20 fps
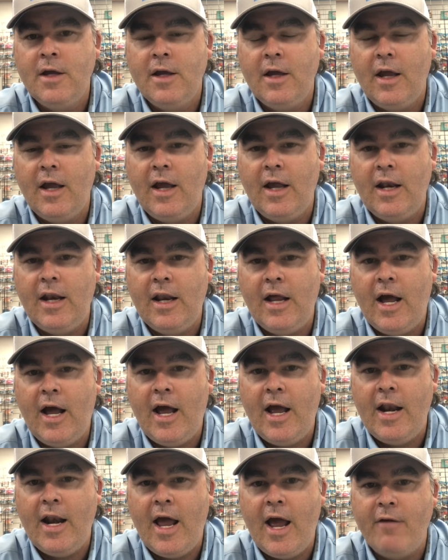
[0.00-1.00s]
and
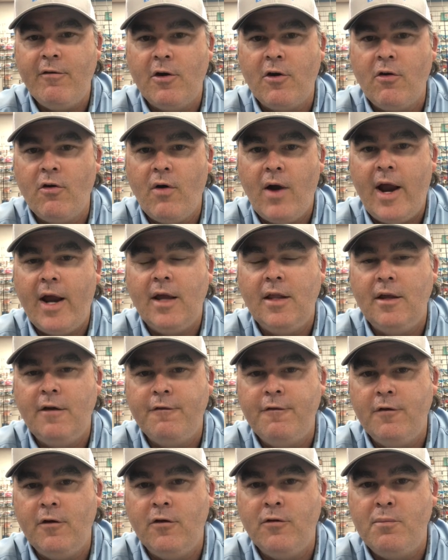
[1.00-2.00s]
have a crack at
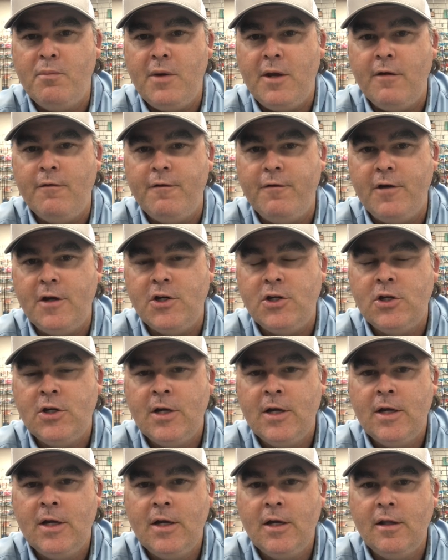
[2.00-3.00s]
their first big fish.
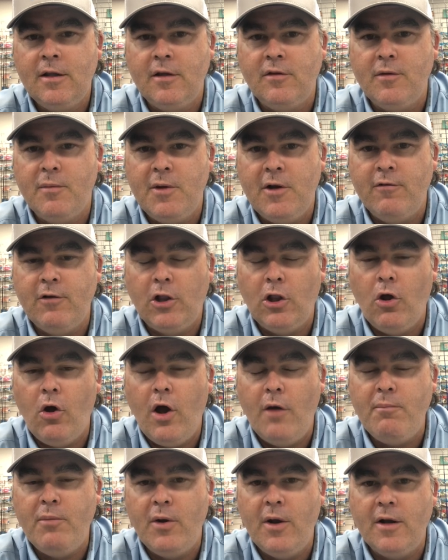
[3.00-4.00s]
That's a bit of a
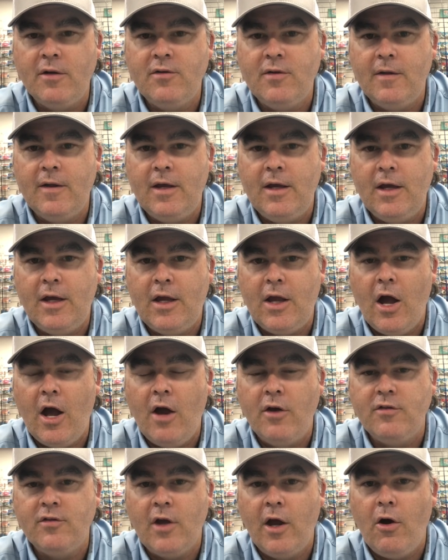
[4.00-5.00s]
line burner, so there you
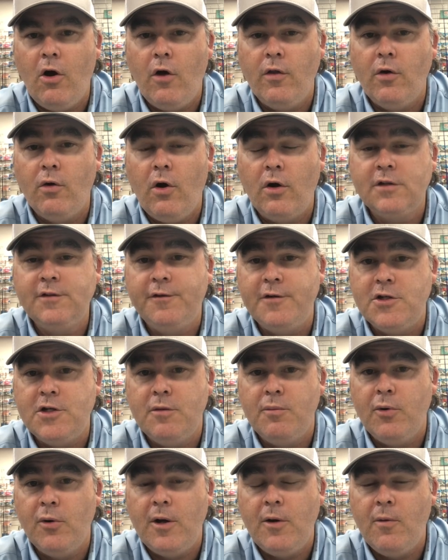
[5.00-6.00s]
go. So on the rocks,
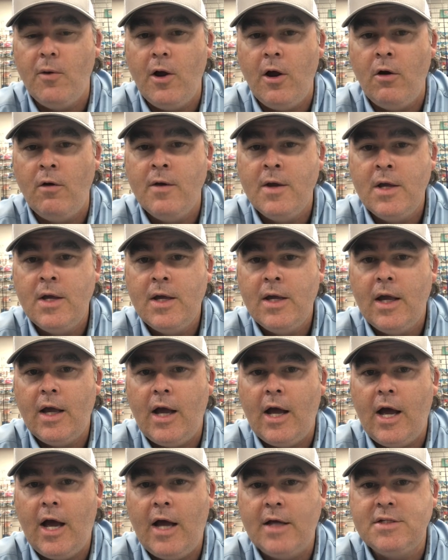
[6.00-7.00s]
fishing pretty well.
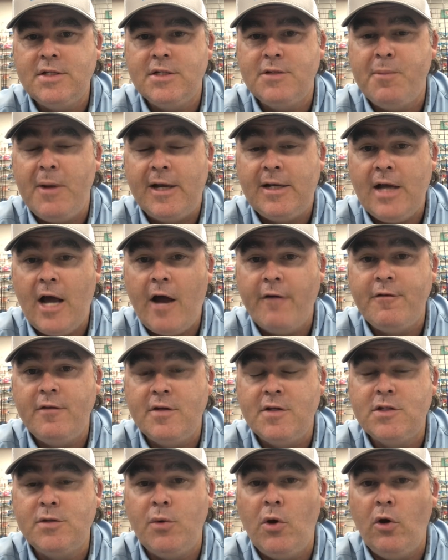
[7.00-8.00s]
Suspect after
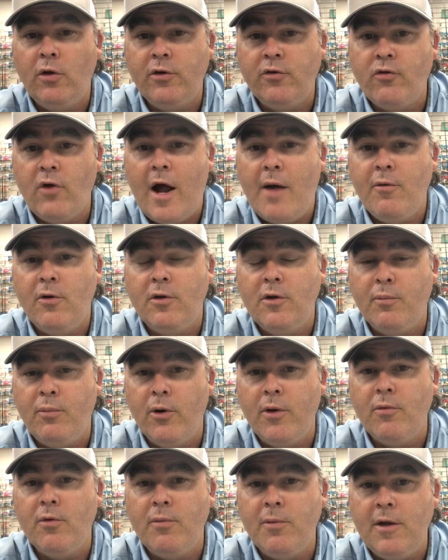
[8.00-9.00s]
this swell, the drummer and the
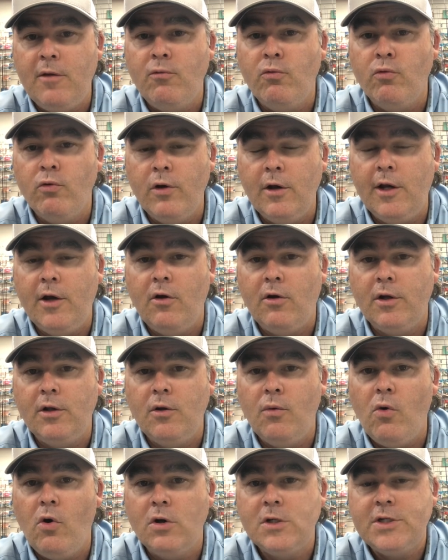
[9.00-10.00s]
bream will be really on in
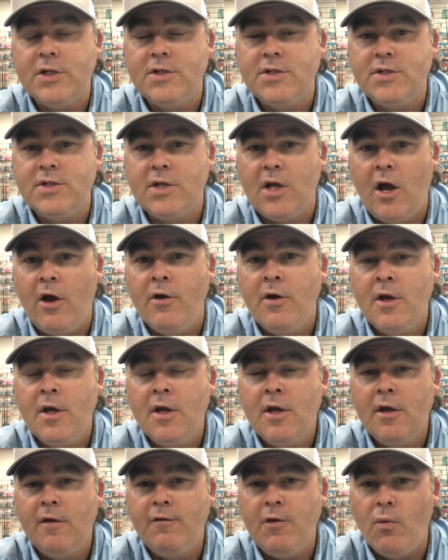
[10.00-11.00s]
the washers. So
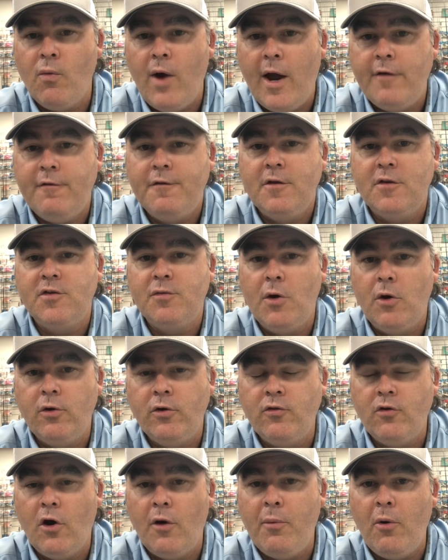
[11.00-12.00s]
if you wait for the swell
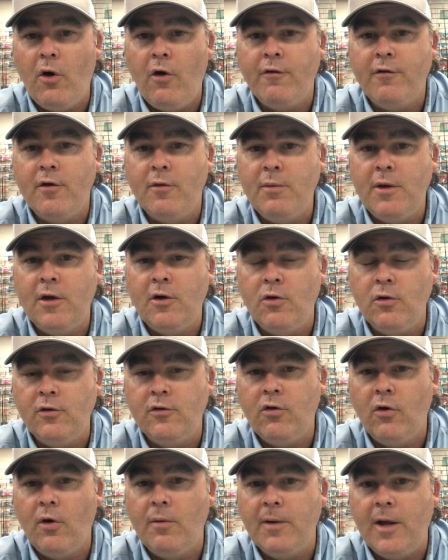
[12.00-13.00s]
to drop off, it'll be a good
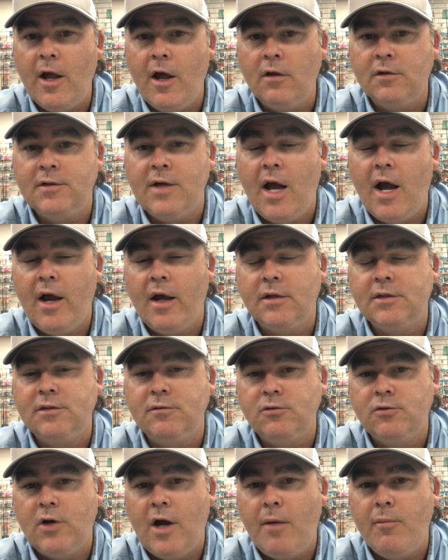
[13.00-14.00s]
time to go and target
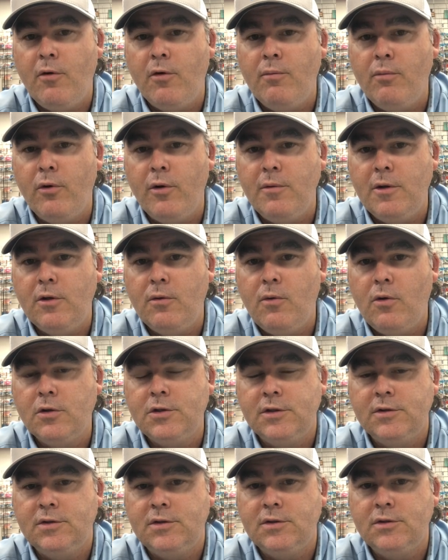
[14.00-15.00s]
some drummer and bream in the
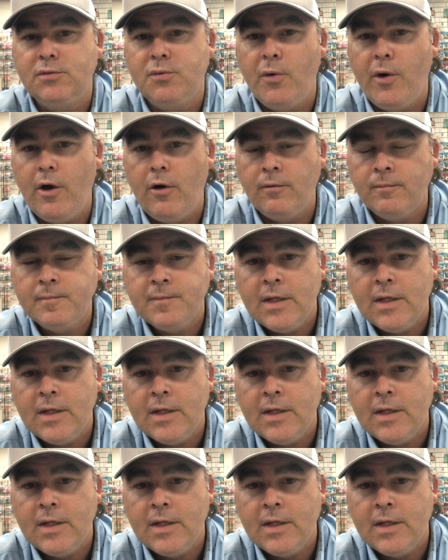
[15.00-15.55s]
washers as well.